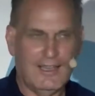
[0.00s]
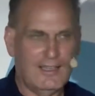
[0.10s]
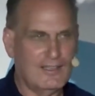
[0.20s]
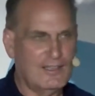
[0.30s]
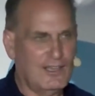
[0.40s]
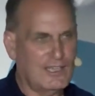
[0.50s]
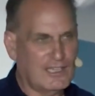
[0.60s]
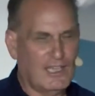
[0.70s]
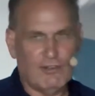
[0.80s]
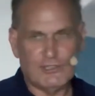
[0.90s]
And I
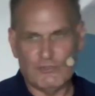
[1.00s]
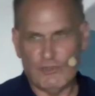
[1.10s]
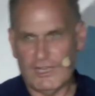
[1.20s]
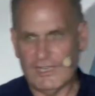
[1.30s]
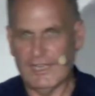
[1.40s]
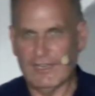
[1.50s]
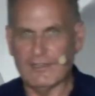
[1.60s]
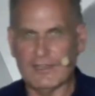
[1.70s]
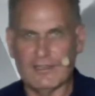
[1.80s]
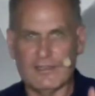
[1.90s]
encourage you right
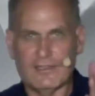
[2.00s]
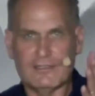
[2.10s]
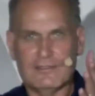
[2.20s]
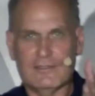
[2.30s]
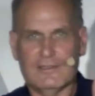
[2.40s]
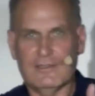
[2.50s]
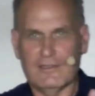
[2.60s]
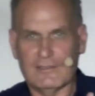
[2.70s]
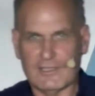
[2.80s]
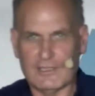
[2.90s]
now,
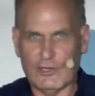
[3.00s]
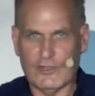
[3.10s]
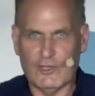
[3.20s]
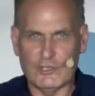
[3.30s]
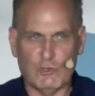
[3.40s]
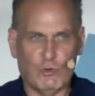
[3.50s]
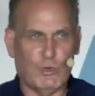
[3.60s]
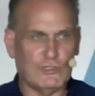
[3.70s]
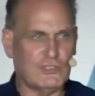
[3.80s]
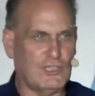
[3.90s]
including those who are
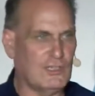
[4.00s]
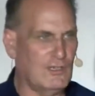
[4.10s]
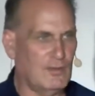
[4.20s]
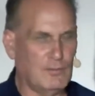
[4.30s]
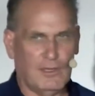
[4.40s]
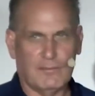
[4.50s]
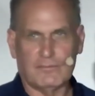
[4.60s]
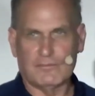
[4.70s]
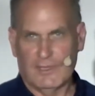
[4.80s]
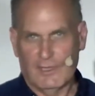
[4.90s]
watching,
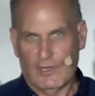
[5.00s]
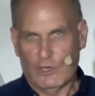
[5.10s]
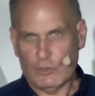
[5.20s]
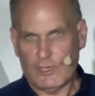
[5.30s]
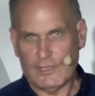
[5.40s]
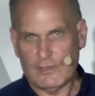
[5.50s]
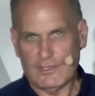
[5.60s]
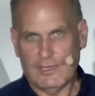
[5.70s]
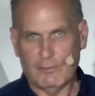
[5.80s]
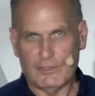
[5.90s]
I'm looking at the
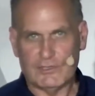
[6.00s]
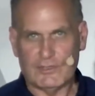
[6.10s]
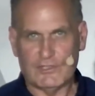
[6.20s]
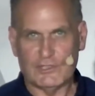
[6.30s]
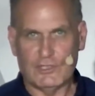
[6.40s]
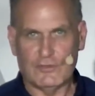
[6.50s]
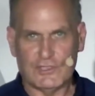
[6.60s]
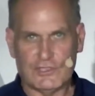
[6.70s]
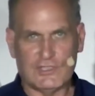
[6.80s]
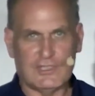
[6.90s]
numbers in the
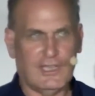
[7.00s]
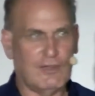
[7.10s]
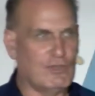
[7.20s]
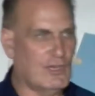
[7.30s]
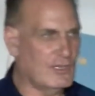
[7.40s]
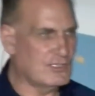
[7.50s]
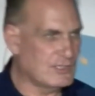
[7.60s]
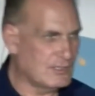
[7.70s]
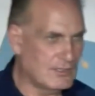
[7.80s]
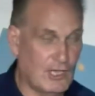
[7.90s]
services today,
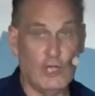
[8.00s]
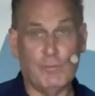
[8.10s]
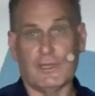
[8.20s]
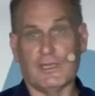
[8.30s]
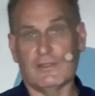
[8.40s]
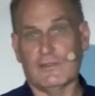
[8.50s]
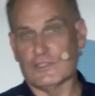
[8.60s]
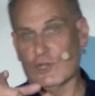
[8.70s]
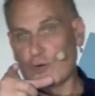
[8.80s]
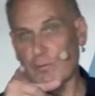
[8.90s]
realizing and hoping that
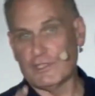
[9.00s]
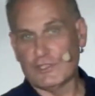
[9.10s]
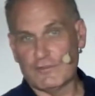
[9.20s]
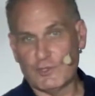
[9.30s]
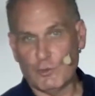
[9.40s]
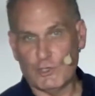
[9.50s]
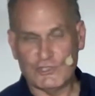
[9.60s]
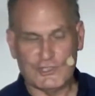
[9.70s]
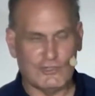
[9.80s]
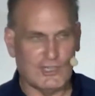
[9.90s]
there's a whole bunch of you
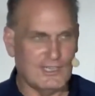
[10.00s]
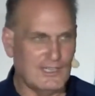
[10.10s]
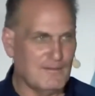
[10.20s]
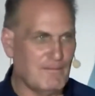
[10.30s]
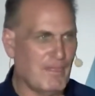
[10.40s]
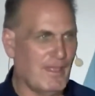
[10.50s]
watching right now.